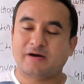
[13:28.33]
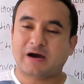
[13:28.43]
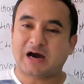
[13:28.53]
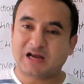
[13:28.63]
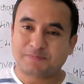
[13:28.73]

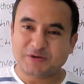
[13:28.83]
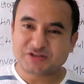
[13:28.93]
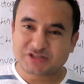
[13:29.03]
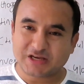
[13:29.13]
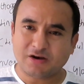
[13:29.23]

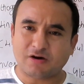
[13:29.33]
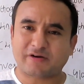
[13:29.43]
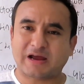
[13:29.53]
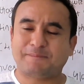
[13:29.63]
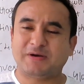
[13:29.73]
RPGN, or
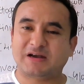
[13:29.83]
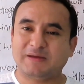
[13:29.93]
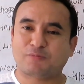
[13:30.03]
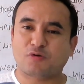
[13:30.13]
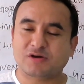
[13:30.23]
rapidly
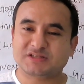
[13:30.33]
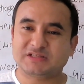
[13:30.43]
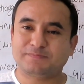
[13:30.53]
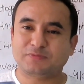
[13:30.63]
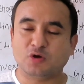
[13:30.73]

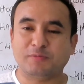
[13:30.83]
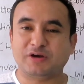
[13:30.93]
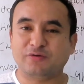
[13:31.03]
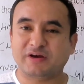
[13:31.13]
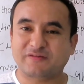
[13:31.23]
progressive
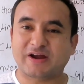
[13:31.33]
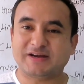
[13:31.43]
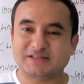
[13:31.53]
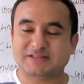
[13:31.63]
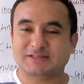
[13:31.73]

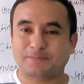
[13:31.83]
glomerulonephritis.